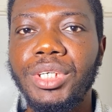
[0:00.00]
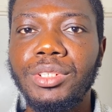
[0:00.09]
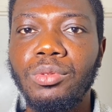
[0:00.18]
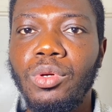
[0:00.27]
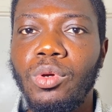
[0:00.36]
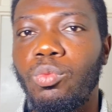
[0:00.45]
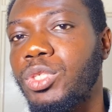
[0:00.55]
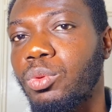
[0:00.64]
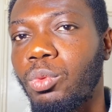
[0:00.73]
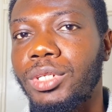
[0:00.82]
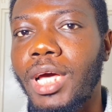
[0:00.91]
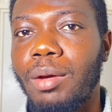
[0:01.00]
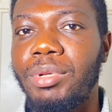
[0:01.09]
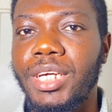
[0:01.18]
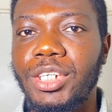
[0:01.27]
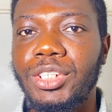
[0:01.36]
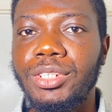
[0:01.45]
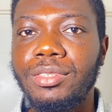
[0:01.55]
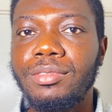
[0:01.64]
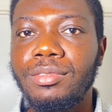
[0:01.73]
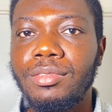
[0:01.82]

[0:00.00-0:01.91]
in with one application